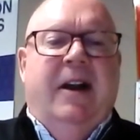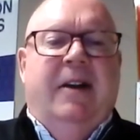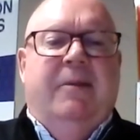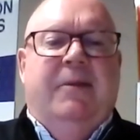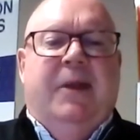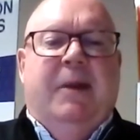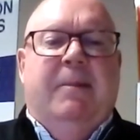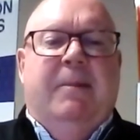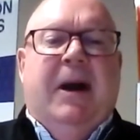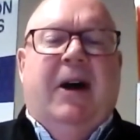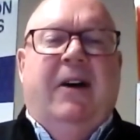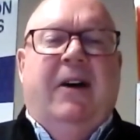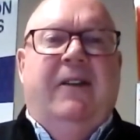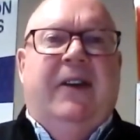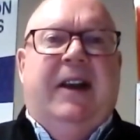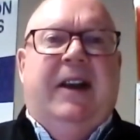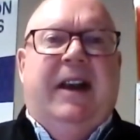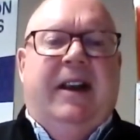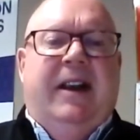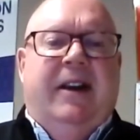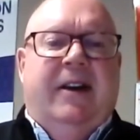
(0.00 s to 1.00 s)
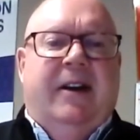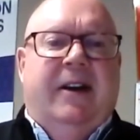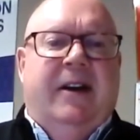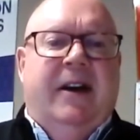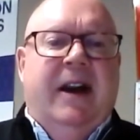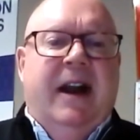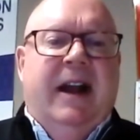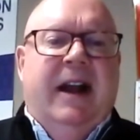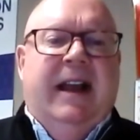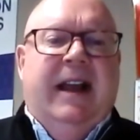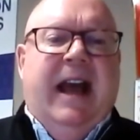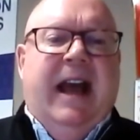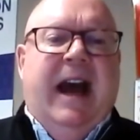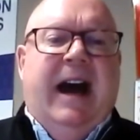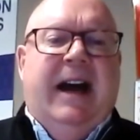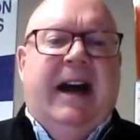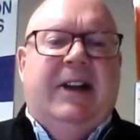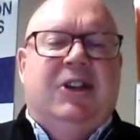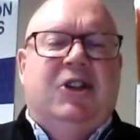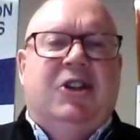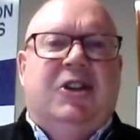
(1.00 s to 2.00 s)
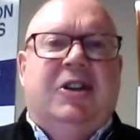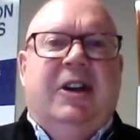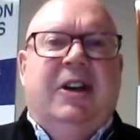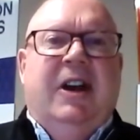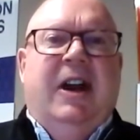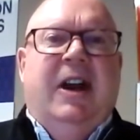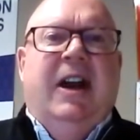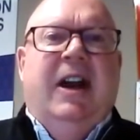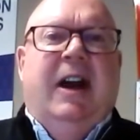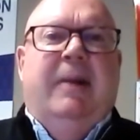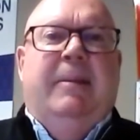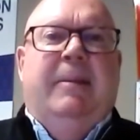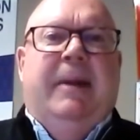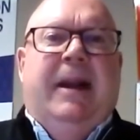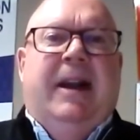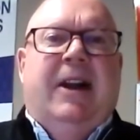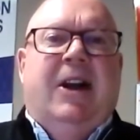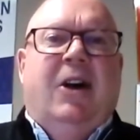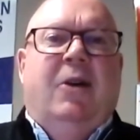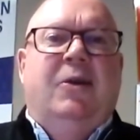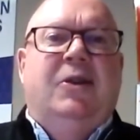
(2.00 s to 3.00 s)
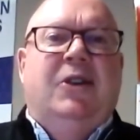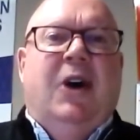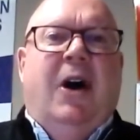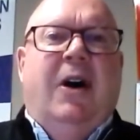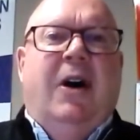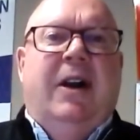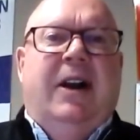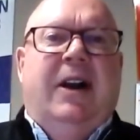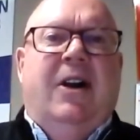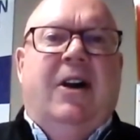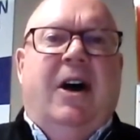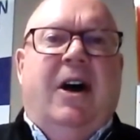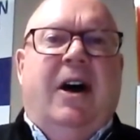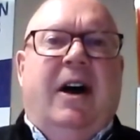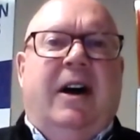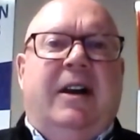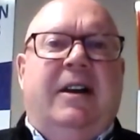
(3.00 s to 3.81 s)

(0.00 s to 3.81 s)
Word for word: Belvedere, Patch. I mean, it goes on and on.